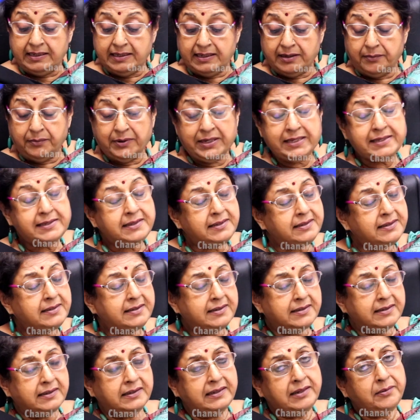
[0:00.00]
there
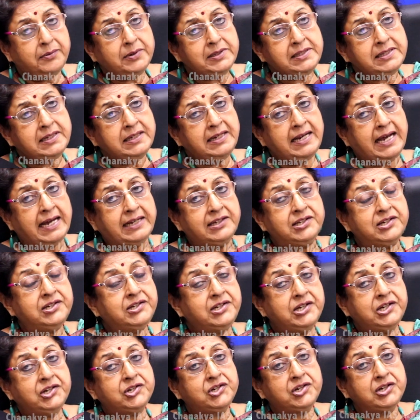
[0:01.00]
was an
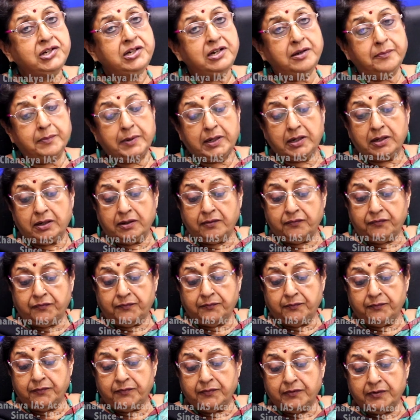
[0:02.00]
agitation about
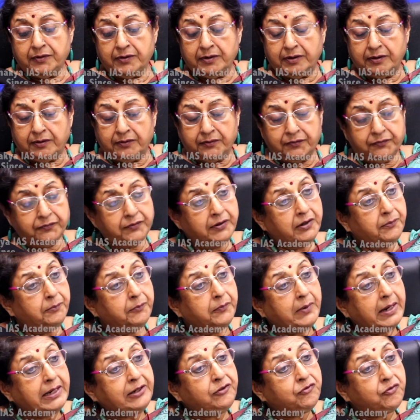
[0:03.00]

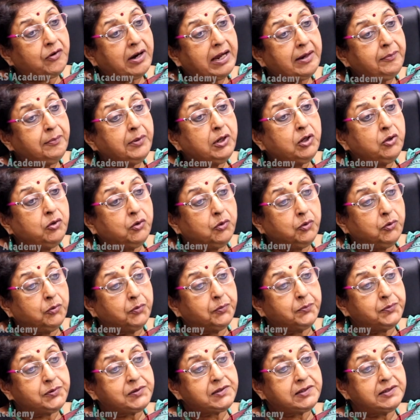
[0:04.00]
by tribal
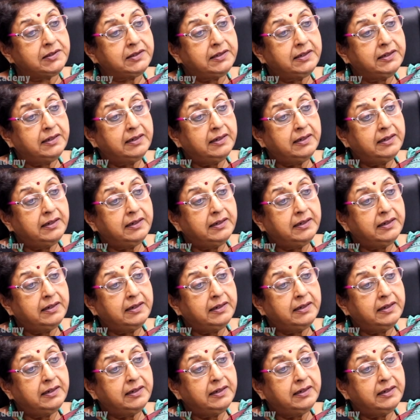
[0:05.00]
groups,